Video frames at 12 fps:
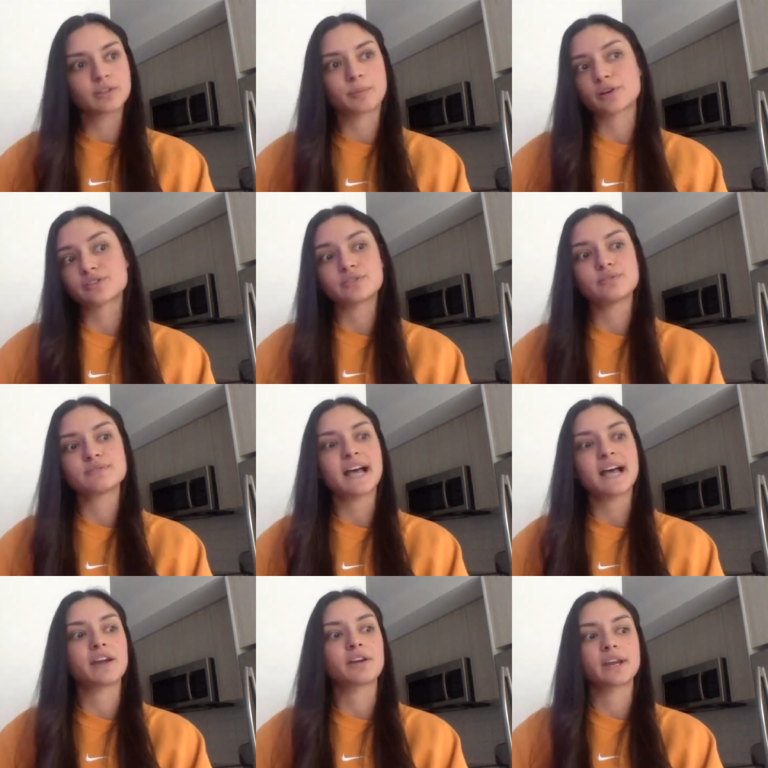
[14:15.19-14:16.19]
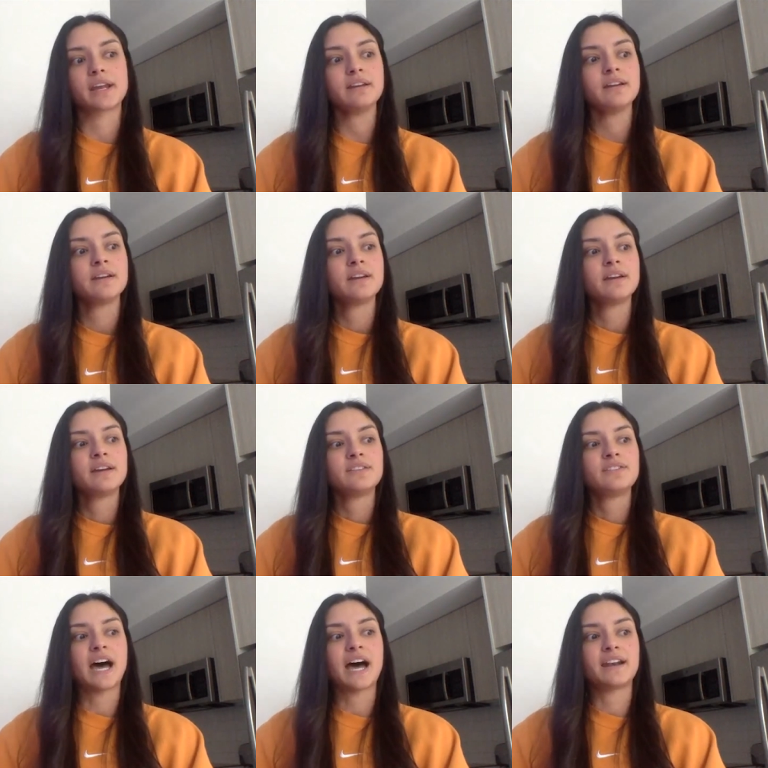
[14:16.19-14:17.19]
the person who's hiring,
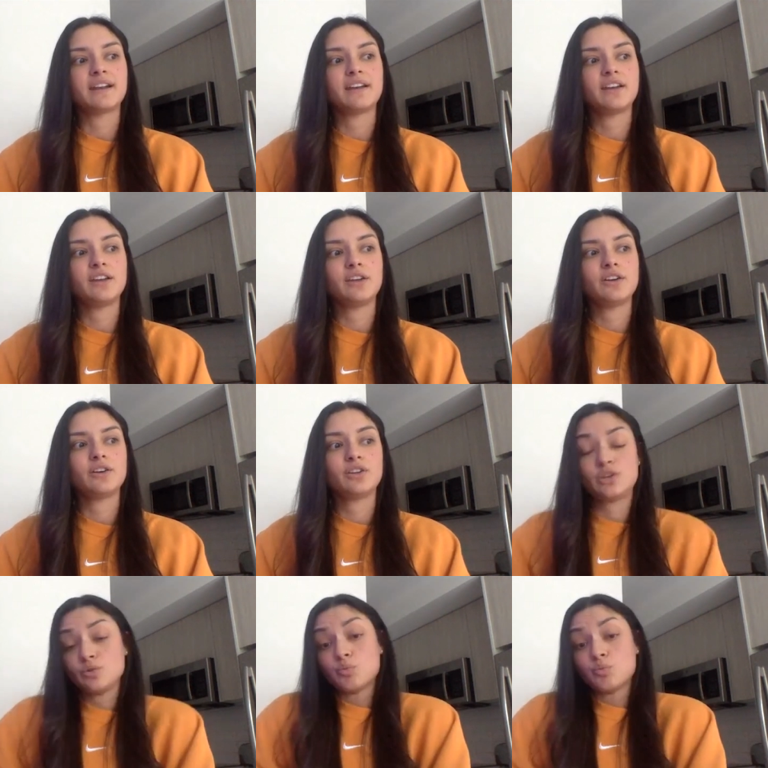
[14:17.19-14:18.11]
that you